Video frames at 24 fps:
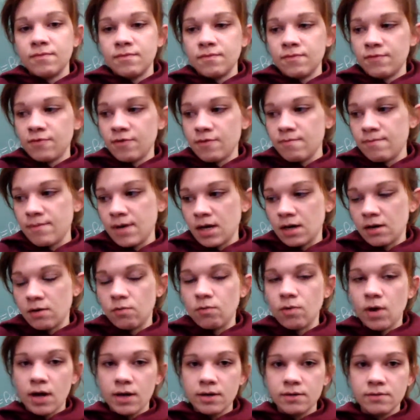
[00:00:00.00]
from male
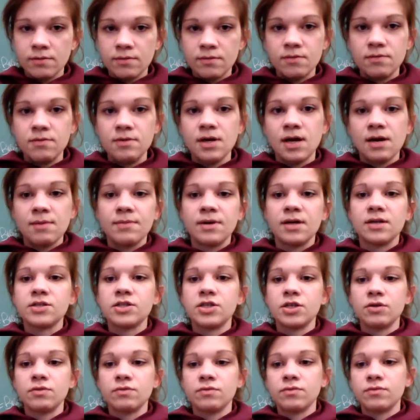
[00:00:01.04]
1, not male
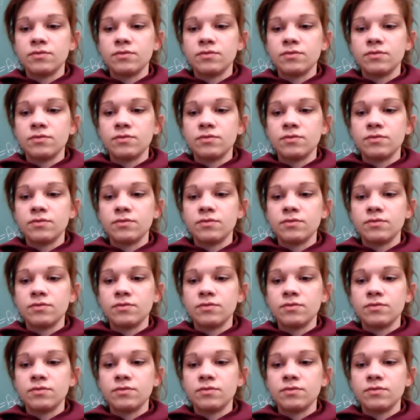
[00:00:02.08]
2.